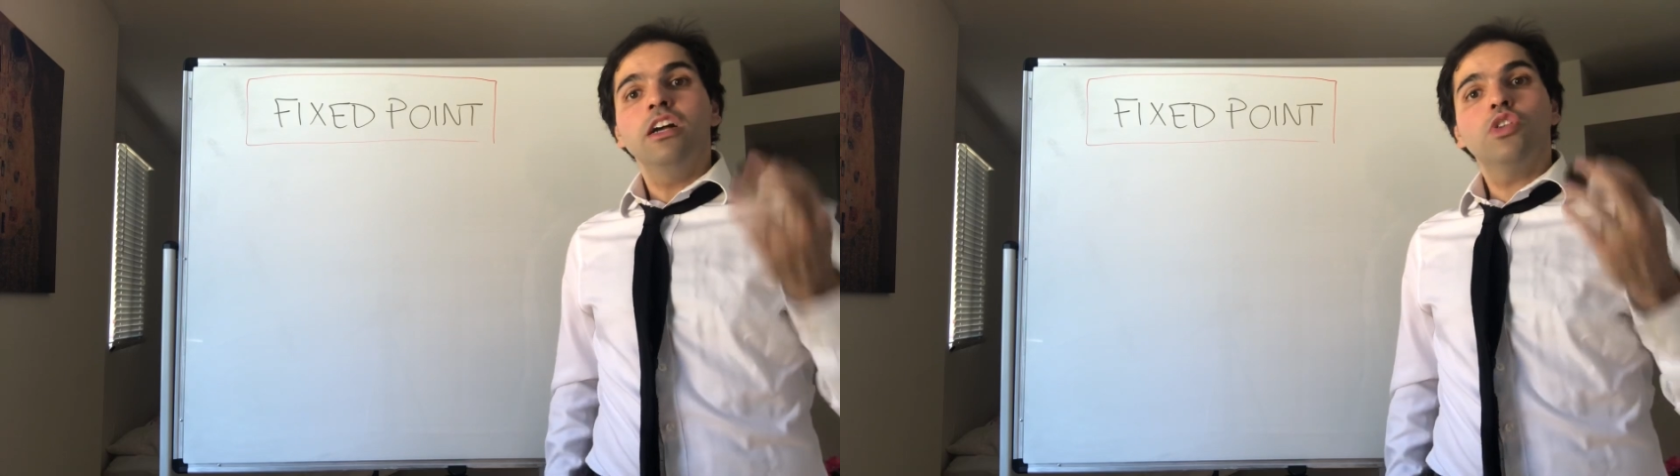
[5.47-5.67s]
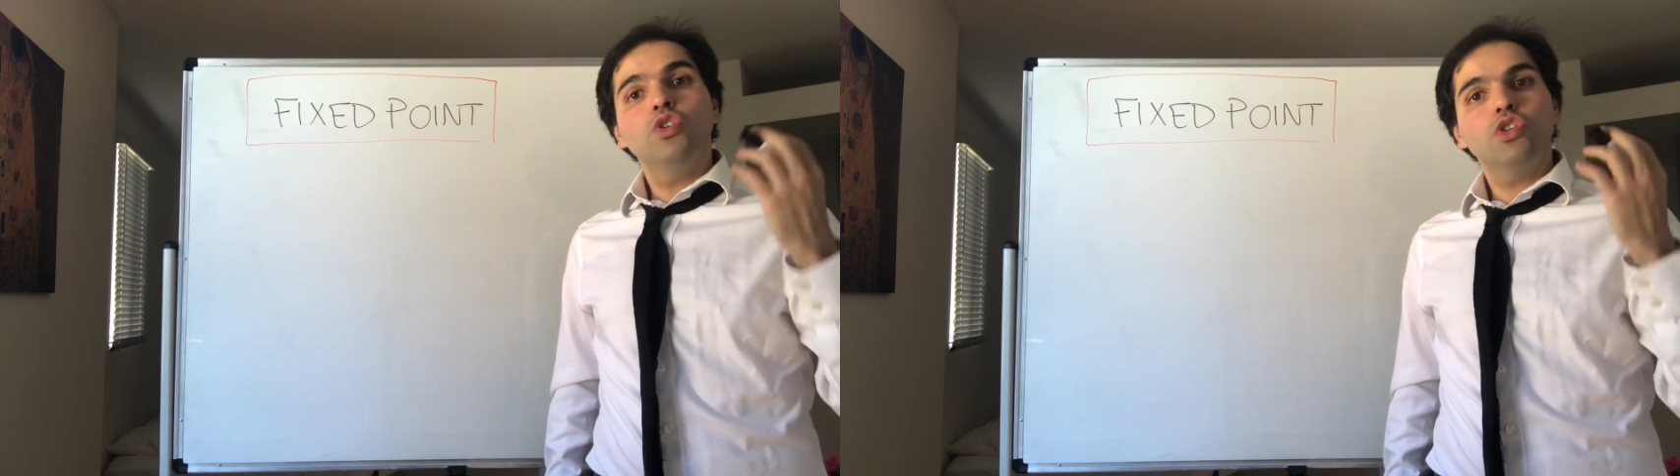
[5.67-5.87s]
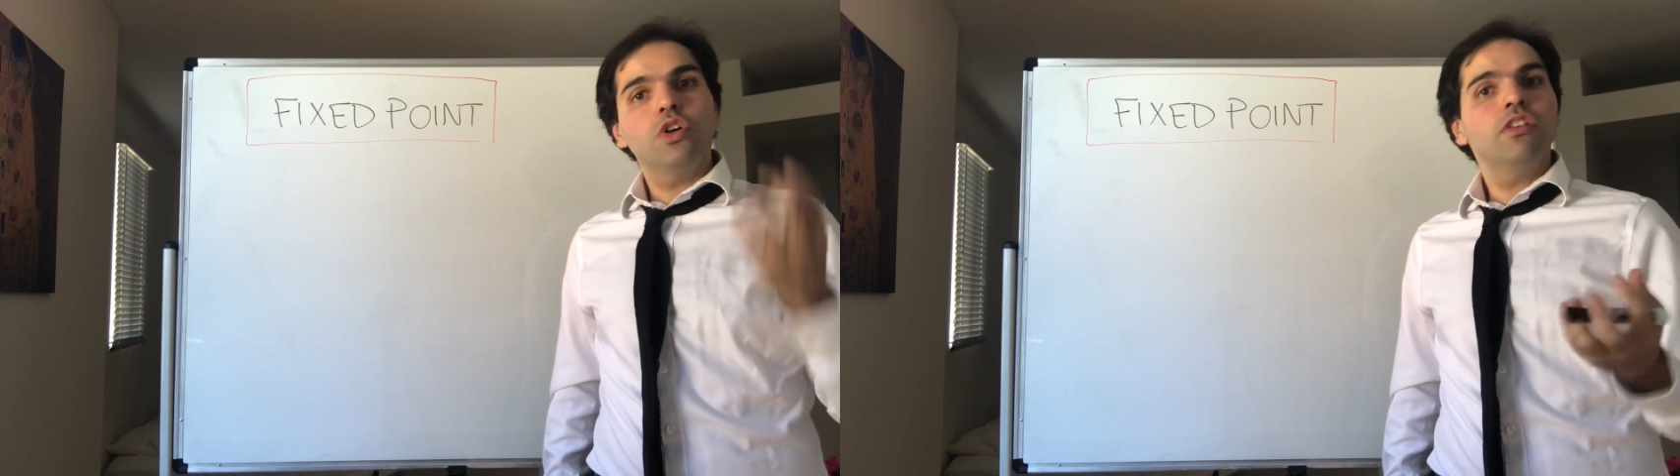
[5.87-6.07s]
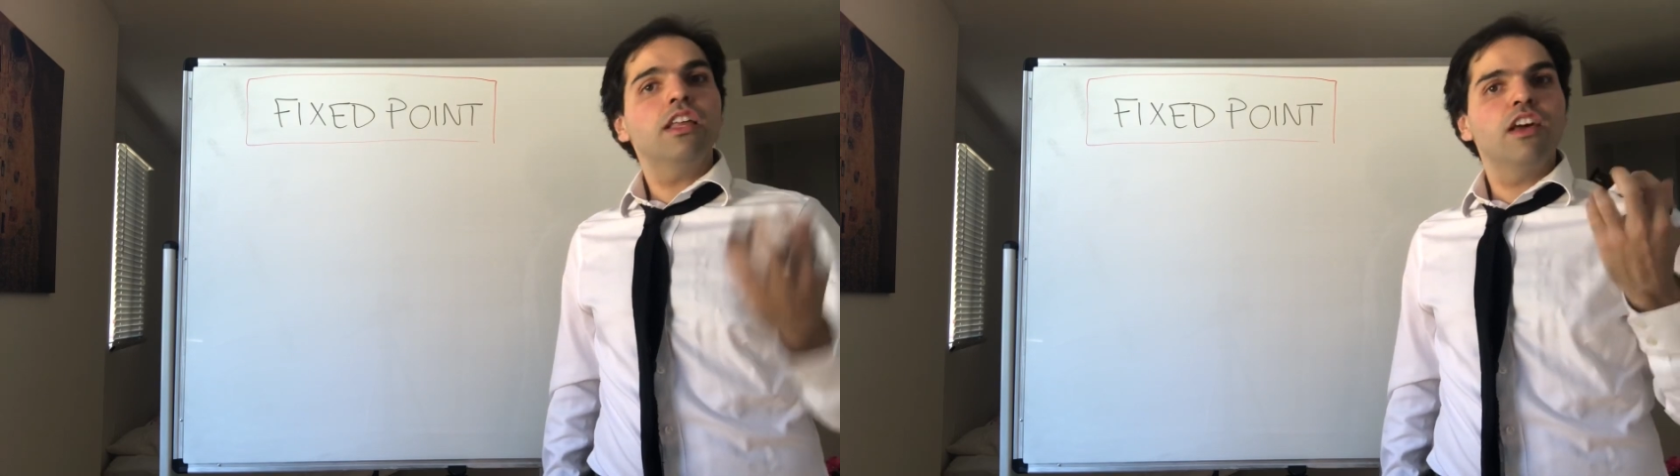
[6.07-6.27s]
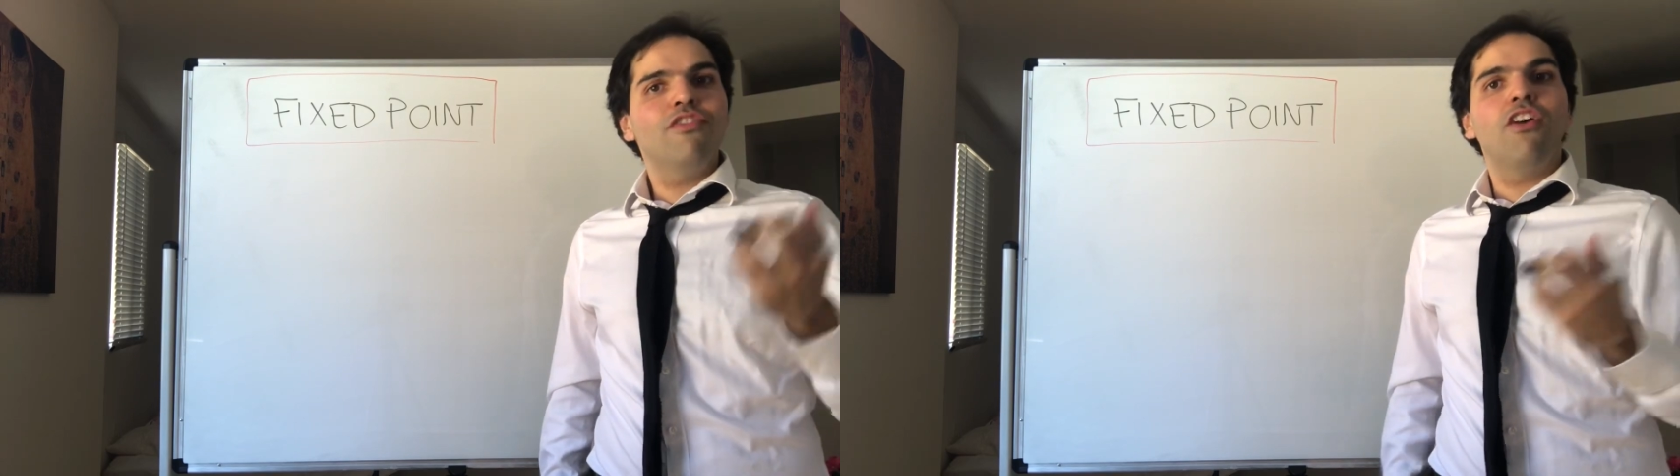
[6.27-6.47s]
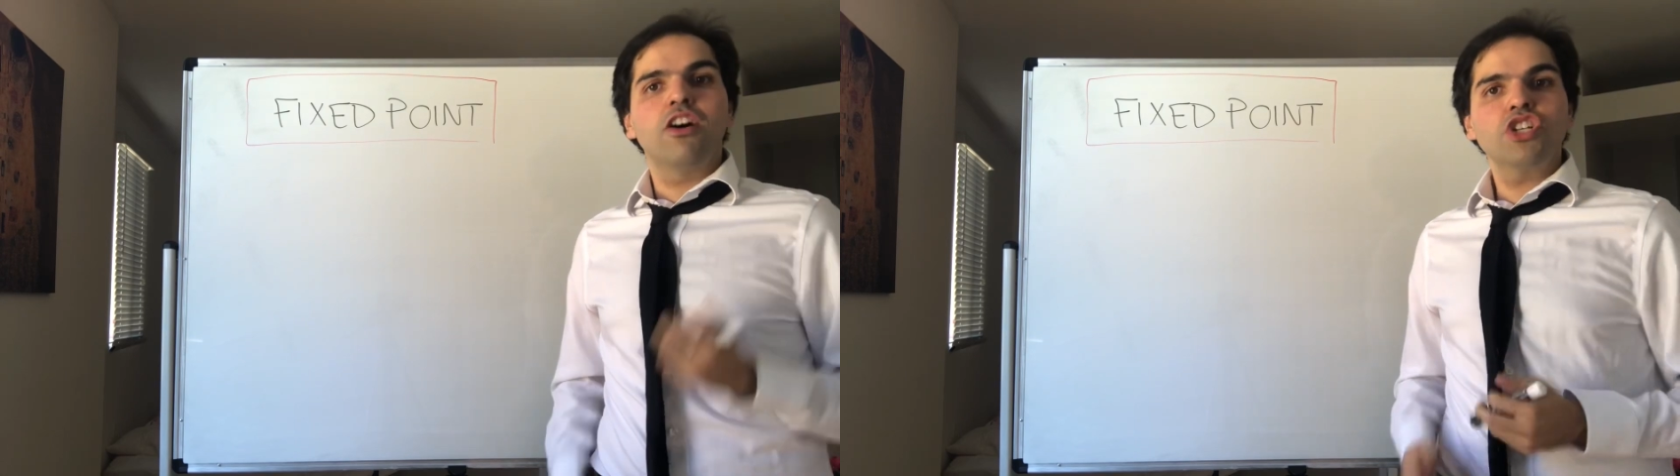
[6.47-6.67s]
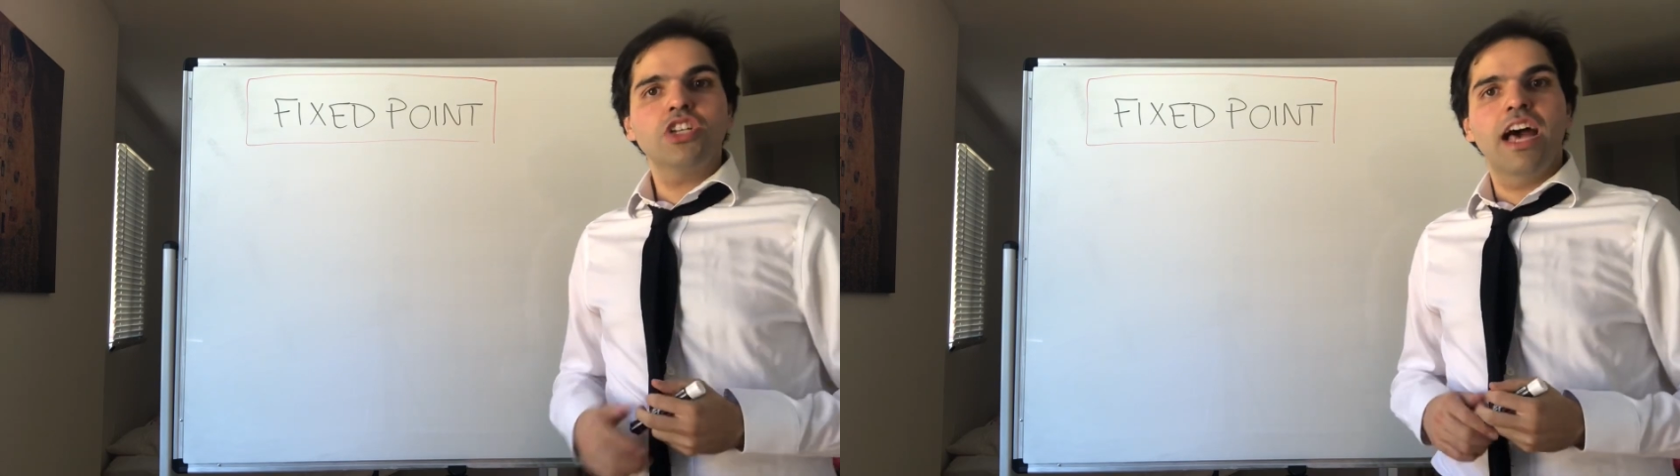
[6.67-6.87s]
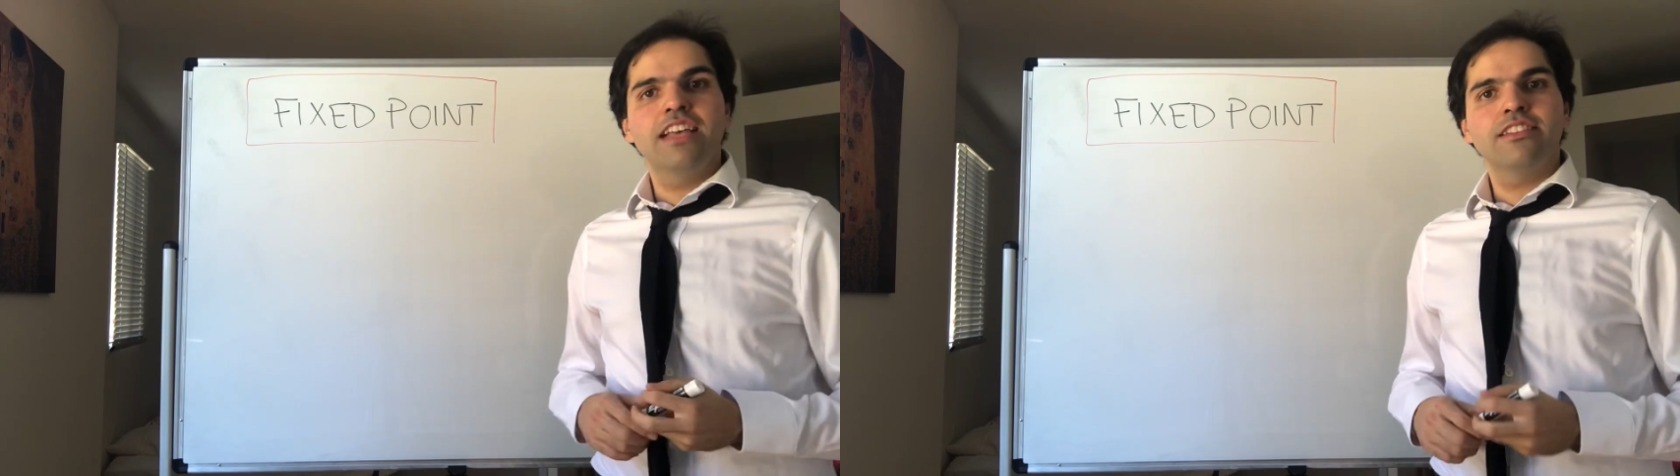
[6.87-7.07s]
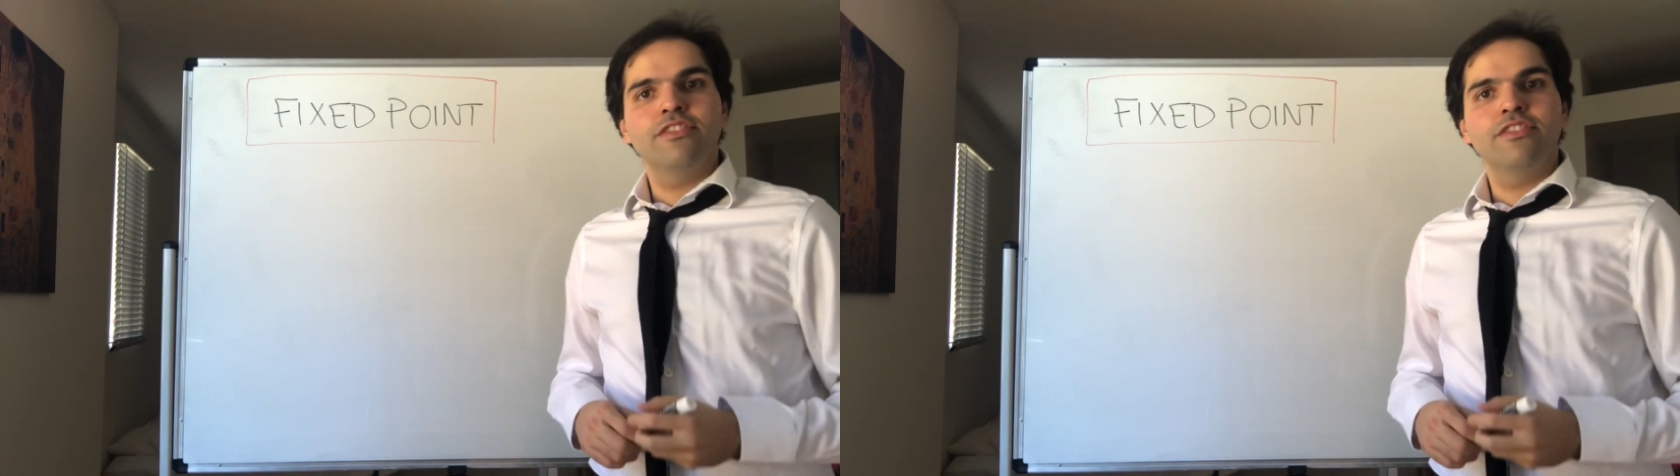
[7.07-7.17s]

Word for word: to show that a function has a